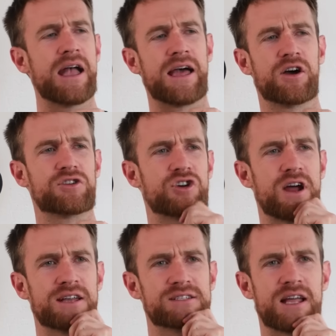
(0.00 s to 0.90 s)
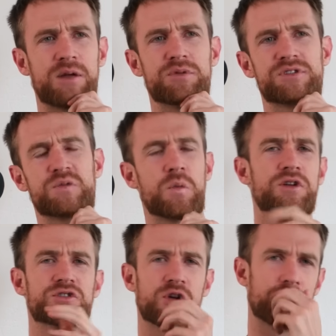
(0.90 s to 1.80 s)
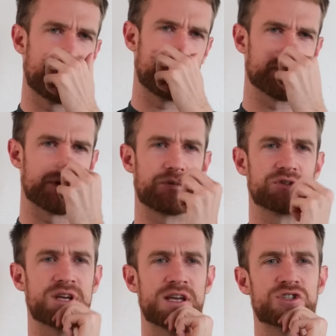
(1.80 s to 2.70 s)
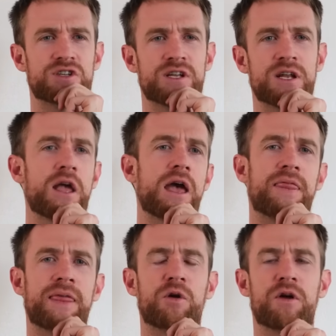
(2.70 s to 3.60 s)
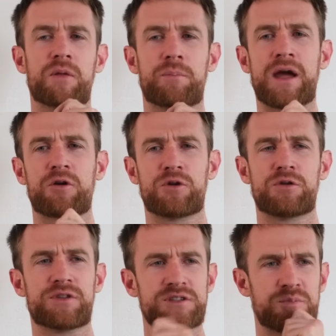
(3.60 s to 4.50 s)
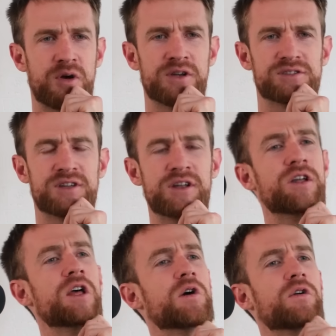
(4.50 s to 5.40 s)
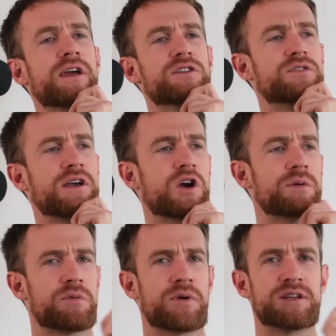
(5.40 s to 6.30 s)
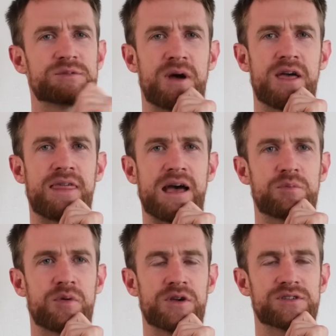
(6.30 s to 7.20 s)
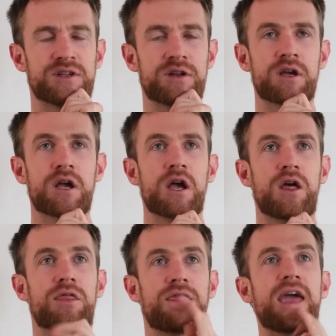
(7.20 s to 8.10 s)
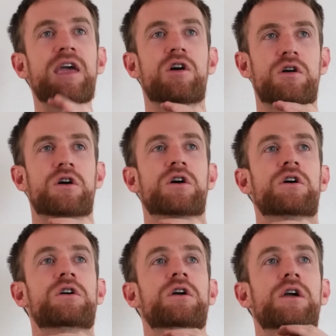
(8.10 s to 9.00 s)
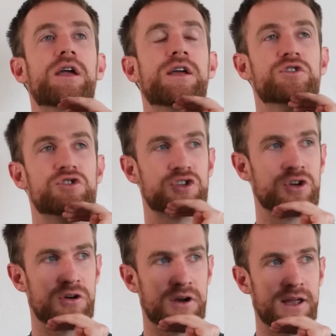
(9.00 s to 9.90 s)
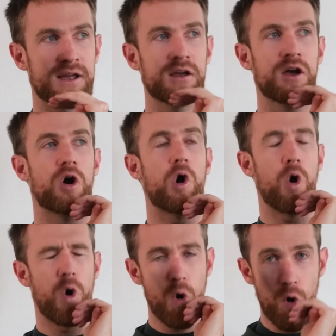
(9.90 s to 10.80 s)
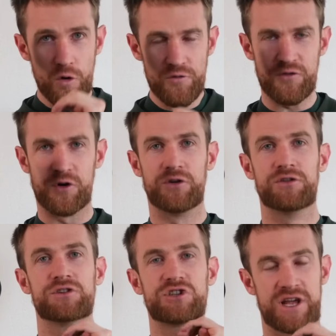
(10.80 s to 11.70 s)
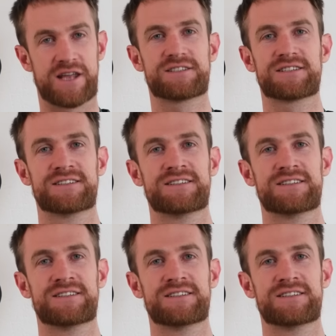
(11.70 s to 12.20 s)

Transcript: and are trying to like besmirch good people's reputation, and they're on the bankroll of this person, or they're compromised by that person. They are enduring awful shit